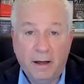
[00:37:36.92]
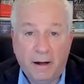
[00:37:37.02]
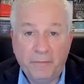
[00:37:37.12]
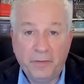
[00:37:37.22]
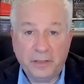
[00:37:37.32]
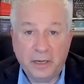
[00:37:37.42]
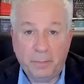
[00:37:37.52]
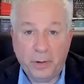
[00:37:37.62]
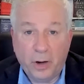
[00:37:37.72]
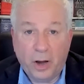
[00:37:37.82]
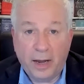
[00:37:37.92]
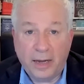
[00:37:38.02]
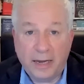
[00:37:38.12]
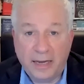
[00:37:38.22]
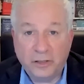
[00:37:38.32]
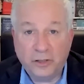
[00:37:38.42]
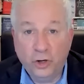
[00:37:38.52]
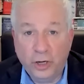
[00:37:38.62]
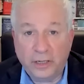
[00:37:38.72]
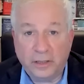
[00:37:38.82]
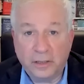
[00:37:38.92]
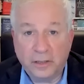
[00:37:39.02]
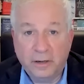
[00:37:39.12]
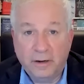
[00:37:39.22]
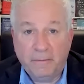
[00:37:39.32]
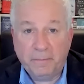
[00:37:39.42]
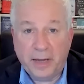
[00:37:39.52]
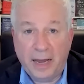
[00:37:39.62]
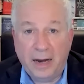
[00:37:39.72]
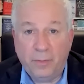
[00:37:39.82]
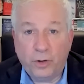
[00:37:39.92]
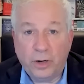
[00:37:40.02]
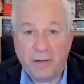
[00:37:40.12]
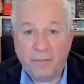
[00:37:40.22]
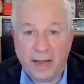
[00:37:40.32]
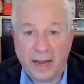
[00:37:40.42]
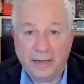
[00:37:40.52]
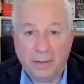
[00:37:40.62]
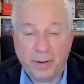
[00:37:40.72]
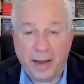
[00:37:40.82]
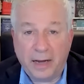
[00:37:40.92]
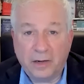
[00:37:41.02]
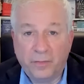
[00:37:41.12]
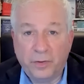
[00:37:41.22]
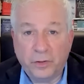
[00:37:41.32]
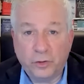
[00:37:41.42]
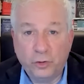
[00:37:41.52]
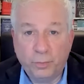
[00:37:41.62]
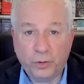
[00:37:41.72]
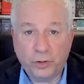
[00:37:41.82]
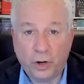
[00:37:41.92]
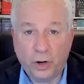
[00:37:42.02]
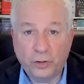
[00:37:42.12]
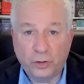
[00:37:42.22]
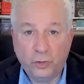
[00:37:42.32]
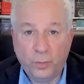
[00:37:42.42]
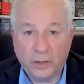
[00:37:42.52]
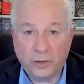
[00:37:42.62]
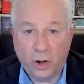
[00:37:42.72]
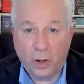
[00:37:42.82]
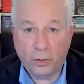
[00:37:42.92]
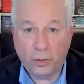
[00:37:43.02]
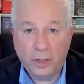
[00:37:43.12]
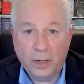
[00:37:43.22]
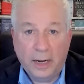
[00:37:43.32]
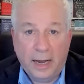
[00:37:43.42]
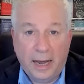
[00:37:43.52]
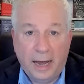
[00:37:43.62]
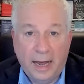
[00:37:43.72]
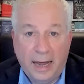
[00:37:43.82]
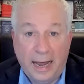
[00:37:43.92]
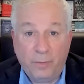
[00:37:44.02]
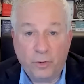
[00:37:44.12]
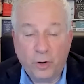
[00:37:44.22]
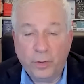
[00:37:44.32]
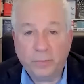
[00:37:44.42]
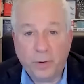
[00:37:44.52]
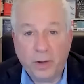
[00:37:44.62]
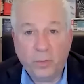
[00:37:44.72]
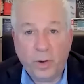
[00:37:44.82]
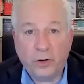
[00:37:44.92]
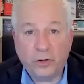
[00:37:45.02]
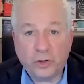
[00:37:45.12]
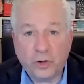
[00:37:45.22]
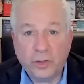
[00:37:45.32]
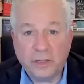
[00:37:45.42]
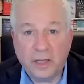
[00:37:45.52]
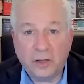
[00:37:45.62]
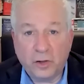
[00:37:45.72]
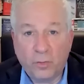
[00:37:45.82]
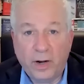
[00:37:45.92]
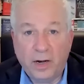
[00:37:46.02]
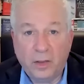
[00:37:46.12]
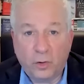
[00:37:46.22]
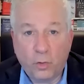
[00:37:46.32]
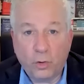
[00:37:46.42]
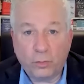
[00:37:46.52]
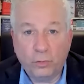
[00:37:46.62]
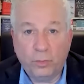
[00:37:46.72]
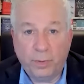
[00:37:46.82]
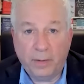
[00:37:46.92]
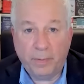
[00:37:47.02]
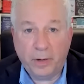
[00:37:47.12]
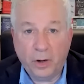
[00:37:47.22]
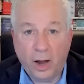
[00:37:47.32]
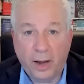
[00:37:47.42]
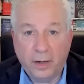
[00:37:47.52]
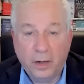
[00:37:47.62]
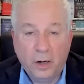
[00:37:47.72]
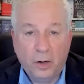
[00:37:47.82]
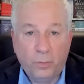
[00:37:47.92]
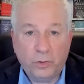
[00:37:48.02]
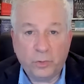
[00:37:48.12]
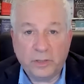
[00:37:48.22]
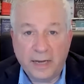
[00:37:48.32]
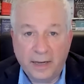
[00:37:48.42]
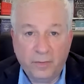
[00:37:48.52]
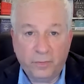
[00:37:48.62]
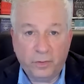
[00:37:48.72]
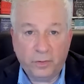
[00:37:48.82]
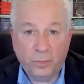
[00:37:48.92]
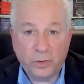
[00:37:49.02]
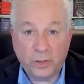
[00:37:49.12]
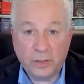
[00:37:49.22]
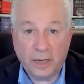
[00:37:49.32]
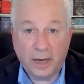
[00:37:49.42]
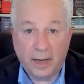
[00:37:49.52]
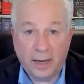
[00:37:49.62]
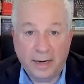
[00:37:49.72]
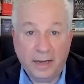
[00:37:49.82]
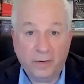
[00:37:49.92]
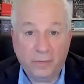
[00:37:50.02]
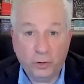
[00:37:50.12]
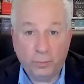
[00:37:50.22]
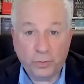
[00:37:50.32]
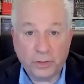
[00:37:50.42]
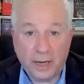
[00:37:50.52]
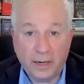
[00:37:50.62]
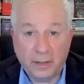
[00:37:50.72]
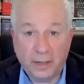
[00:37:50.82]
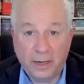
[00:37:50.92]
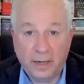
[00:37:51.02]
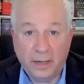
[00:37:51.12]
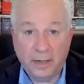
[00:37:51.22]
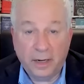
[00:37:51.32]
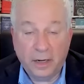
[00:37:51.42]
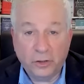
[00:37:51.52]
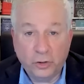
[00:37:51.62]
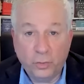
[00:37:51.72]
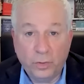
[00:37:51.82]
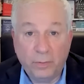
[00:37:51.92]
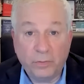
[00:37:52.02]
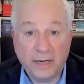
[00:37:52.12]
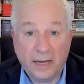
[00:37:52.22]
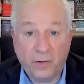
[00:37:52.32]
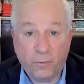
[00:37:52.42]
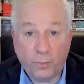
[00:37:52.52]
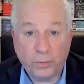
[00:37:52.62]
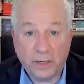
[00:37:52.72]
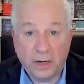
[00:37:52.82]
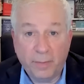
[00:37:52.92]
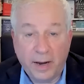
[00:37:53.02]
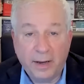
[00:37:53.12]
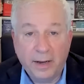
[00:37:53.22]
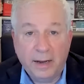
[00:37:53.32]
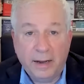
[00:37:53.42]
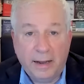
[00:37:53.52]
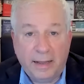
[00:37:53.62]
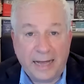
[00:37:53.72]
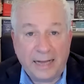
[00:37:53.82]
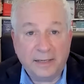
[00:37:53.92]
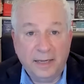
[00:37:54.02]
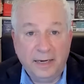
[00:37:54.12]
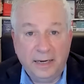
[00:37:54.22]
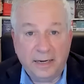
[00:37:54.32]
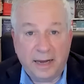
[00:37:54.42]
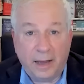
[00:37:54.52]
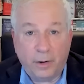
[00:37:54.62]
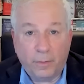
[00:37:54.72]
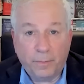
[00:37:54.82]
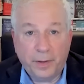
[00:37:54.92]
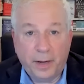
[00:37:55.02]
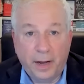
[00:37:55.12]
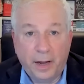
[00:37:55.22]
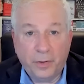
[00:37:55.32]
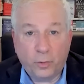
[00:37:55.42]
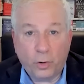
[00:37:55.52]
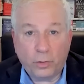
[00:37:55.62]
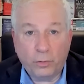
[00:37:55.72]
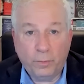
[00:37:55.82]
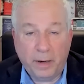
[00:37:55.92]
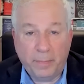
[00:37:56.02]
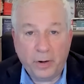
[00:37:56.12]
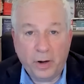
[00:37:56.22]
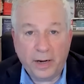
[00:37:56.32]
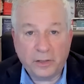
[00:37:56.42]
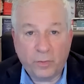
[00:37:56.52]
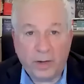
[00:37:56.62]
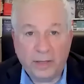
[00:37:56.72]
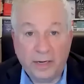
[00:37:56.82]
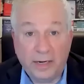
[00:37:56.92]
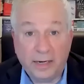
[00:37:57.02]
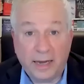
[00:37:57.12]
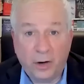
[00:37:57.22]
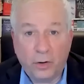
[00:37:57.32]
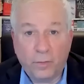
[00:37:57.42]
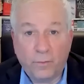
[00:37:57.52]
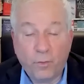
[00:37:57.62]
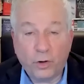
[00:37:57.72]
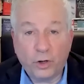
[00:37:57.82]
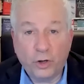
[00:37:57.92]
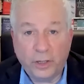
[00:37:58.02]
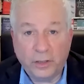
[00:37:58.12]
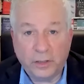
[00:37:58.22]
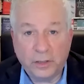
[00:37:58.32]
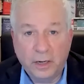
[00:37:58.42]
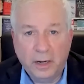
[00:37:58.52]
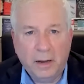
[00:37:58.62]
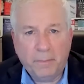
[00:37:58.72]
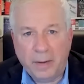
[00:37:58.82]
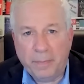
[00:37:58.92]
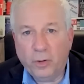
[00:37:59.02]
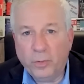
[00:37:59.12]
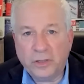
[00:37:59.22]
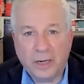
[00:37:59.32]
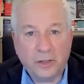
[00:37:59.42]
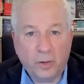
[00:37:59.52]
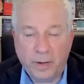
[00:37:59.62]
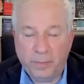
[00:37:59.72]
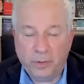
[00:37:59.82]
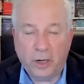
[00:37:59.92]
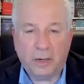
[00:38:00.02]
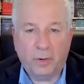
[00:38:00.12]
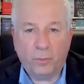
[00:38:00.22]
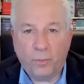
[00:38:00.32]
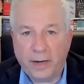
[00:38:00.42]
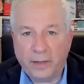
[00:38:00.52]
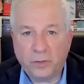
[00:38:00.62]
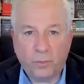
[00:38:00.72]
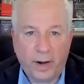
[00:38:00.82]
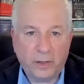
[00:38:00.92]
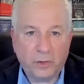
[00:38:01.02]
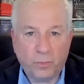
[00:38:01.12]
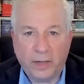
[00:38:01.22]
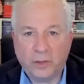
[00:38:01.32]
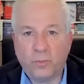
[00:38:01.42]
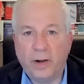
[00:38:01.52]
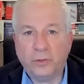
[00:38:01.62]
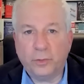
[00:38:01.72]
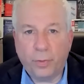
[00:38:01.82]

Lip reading: of the CPI is goods. And we're going to have lagged impact of the supercharged US dollar. And we already, by the way, you're starting to see this already in the core crude PPI, which was negative, which is negative 2% in June. It was negative 4% in May. That's a leading indicator. The core crude PPI is a great leading indicator for goods. That's how people talk about rents. Rents are